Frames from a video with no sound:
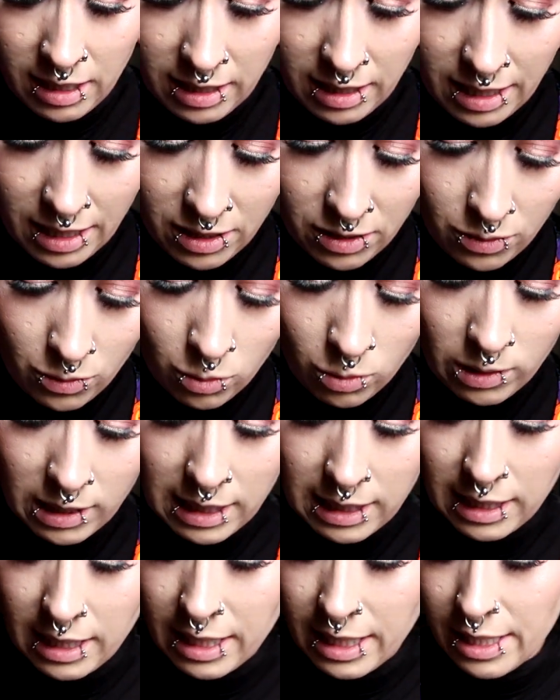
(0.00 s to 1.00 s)
Little
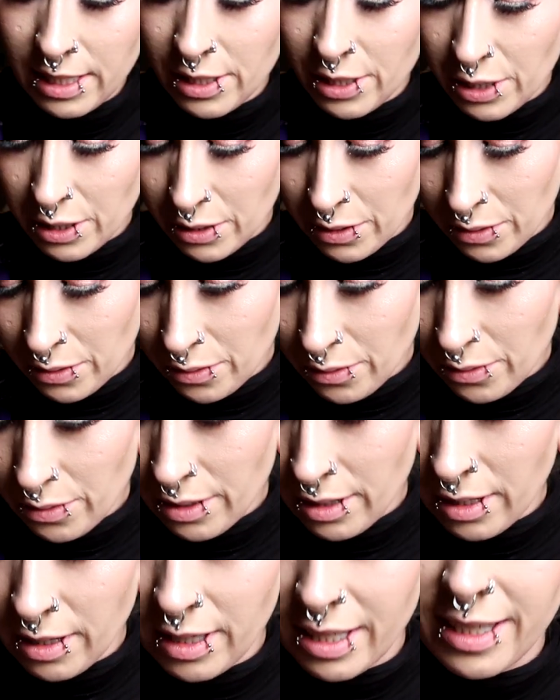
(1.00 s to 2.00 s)
cool looking
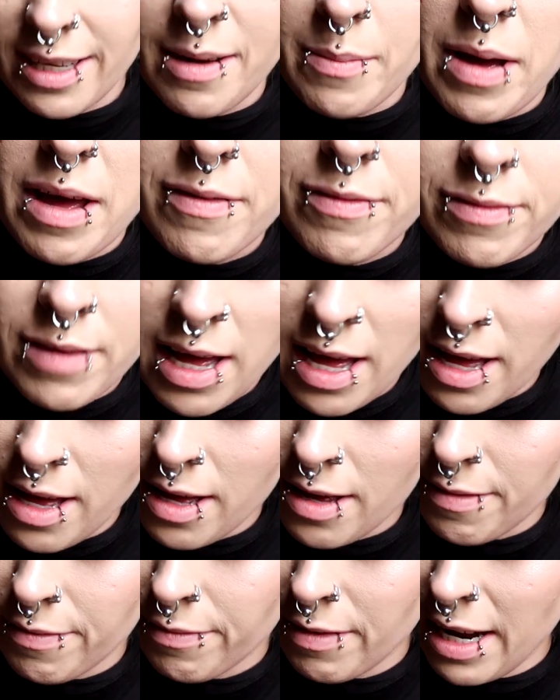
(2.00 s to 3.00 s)
dude. Yeah, my
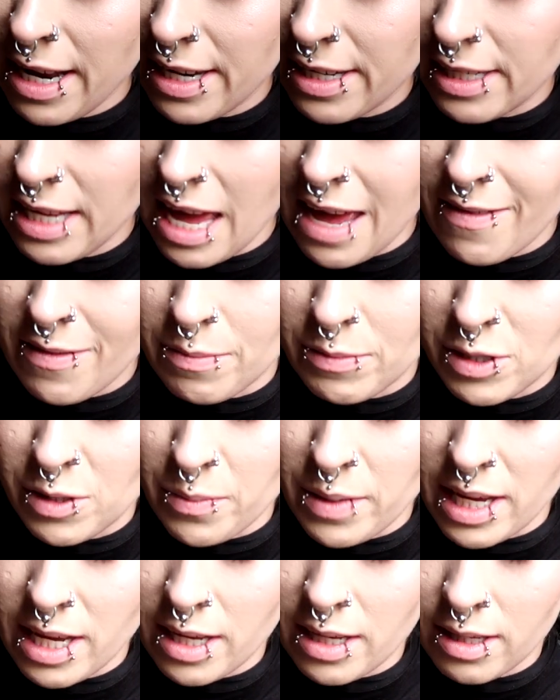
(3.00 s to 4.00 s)
uh, friend gave him to
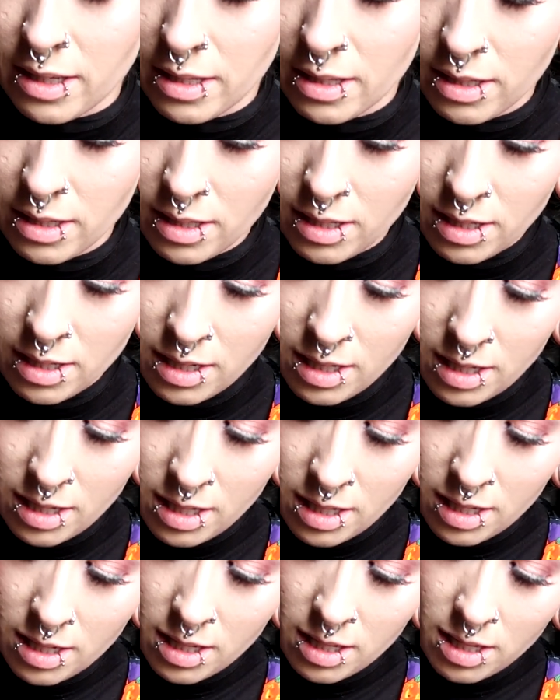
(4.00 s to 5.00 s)
me.
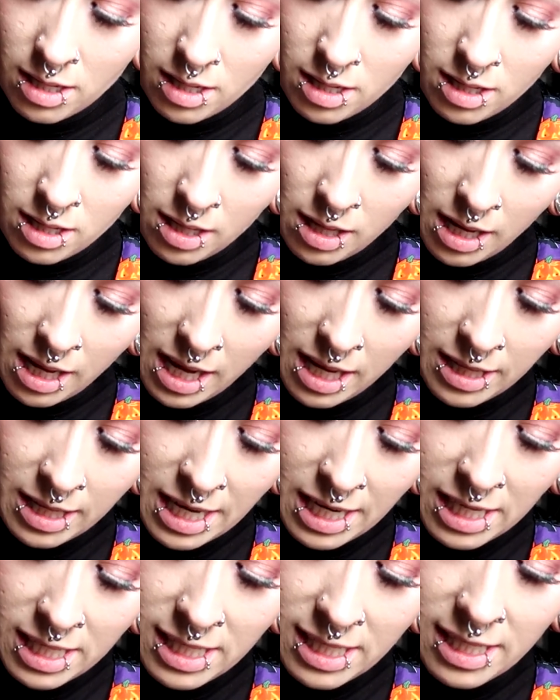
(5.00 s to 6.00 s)
And
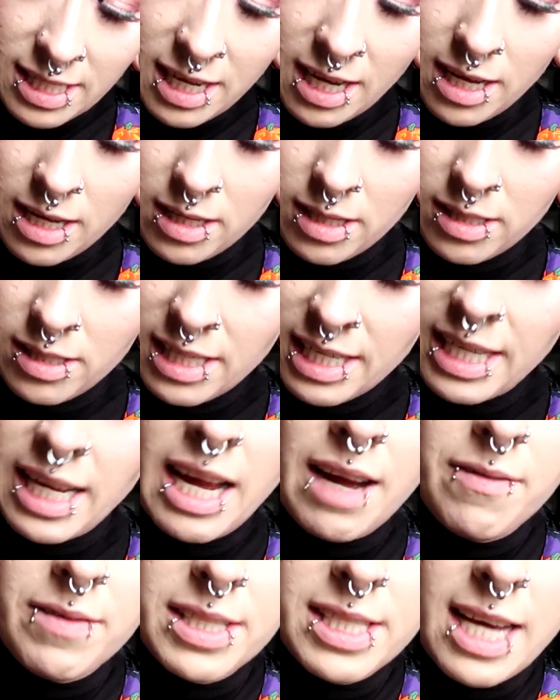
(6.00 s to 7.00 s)
they just uh, didn't
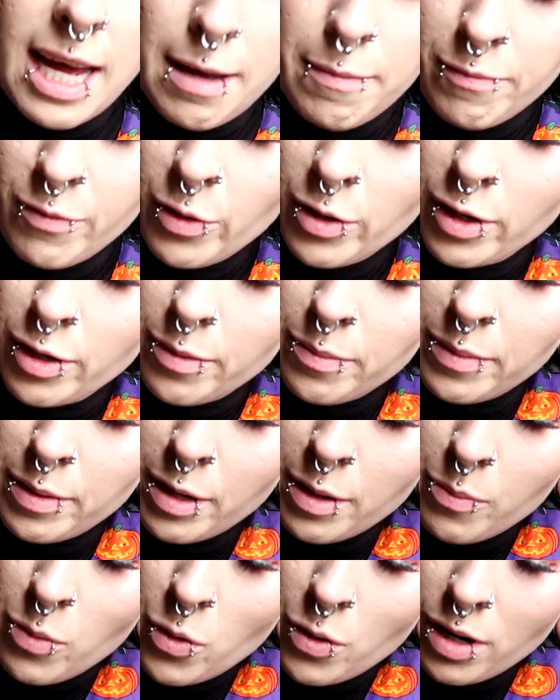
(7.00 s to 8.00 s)
have the time for him
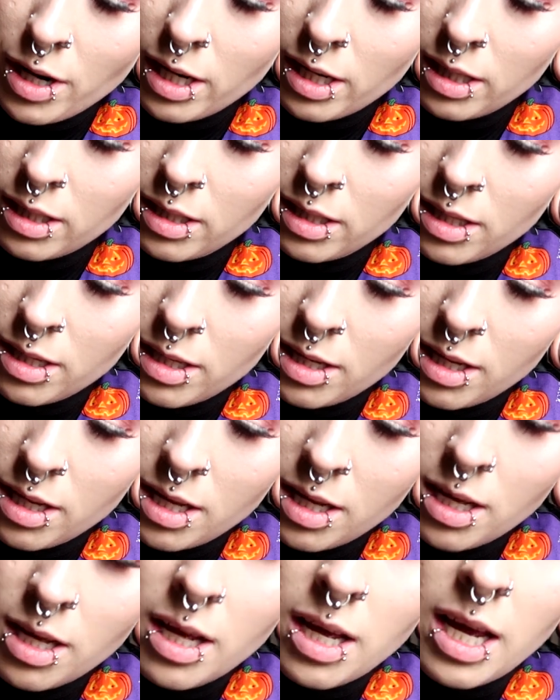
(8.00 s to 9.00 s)
anymore.
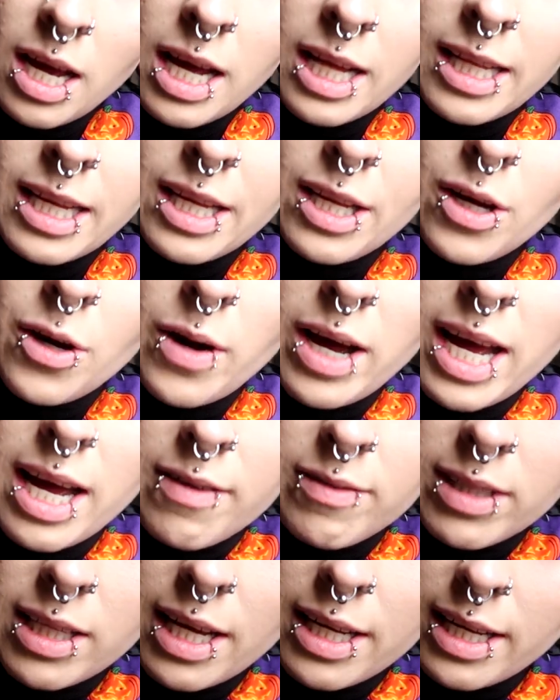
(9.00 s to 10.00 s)
And they know I
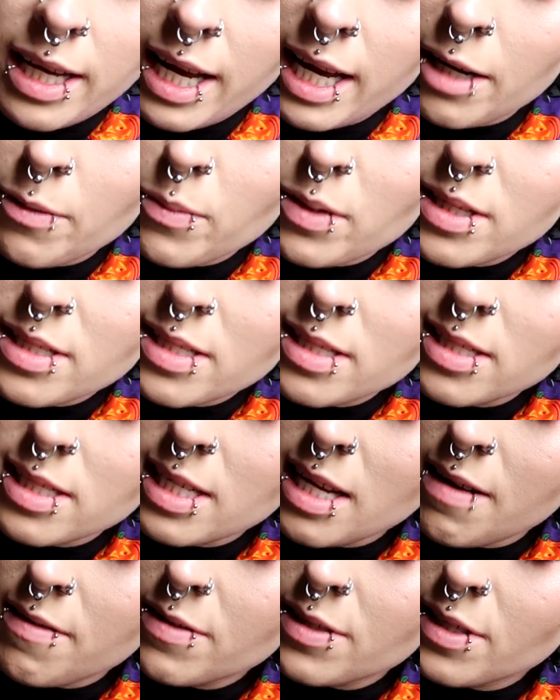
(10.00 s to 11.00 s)
have a lot of animals and
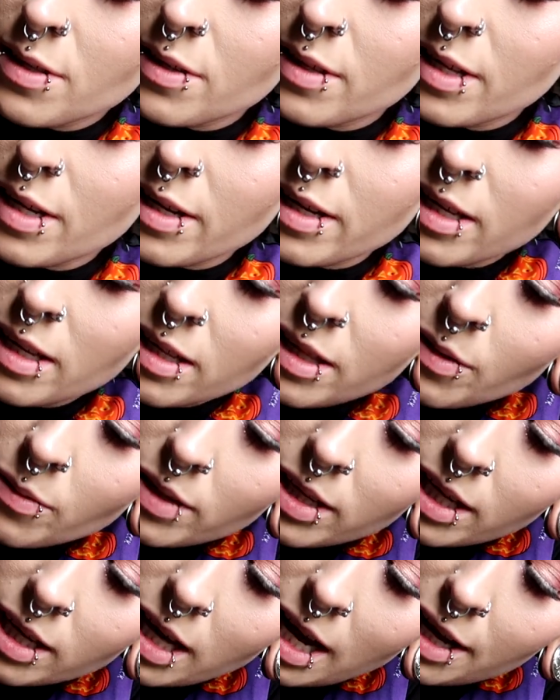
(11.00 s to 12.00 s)
stuff, so they, they
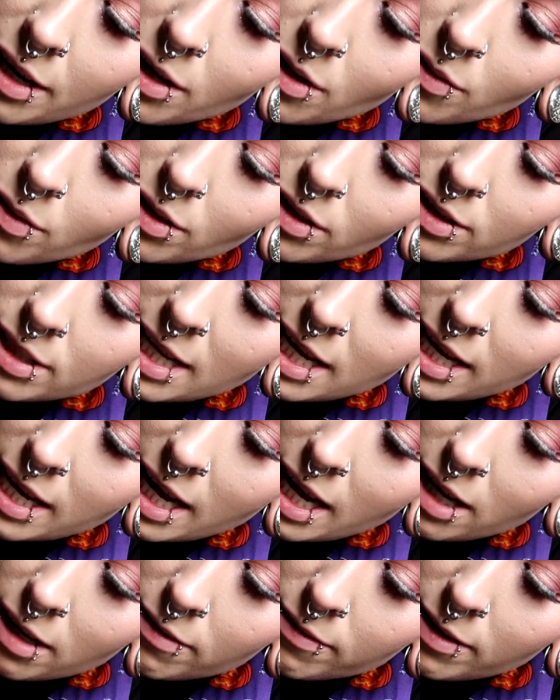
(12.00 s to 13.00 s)
were like, I know you'll take
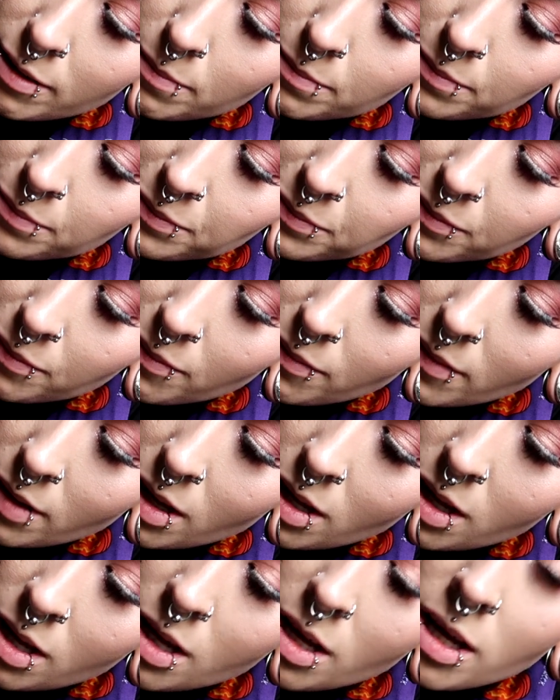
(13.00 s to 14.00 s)
care of him.
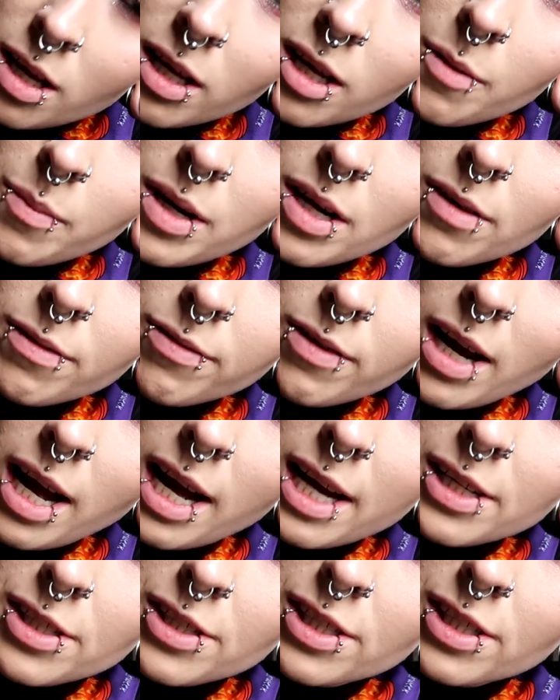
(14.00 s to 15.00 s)
Come here,
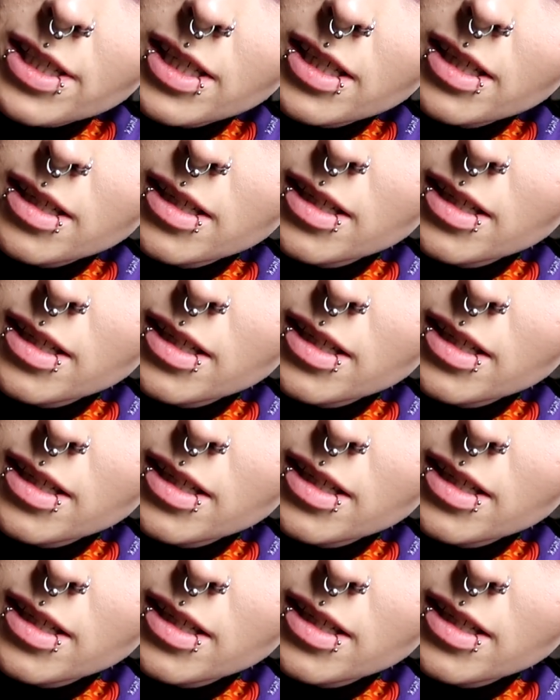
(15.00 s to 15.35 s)
Fresh.